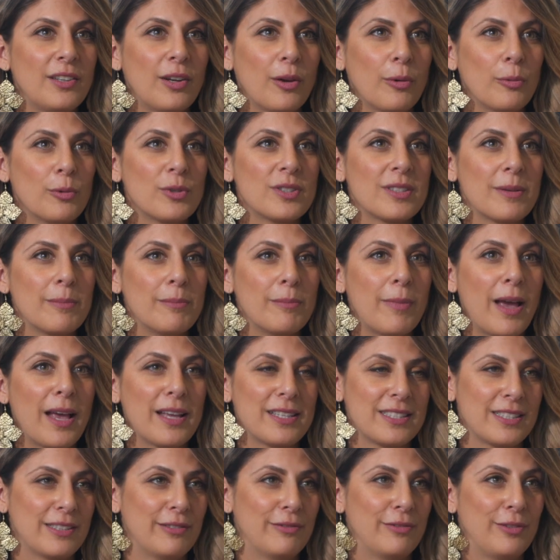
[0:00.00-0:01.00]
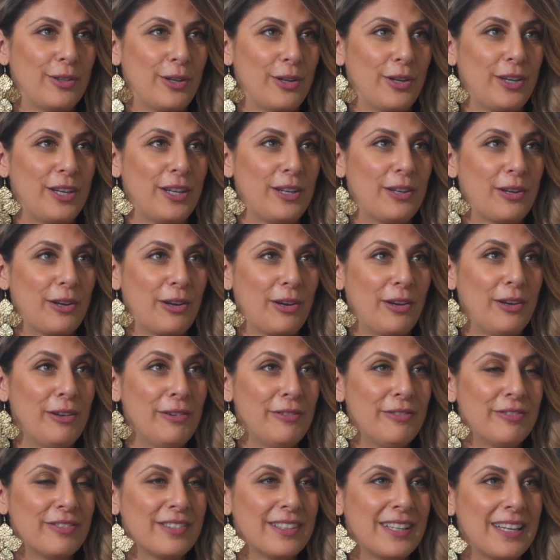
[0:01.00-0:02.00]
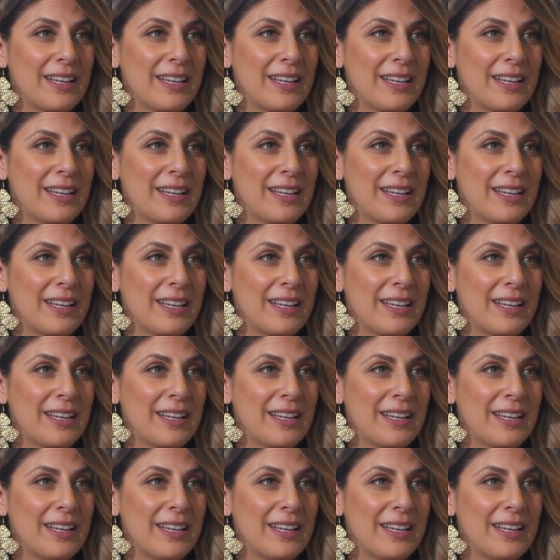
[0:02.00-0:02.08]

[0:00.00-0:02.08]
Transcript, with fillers: You know, it was a massive learning curve,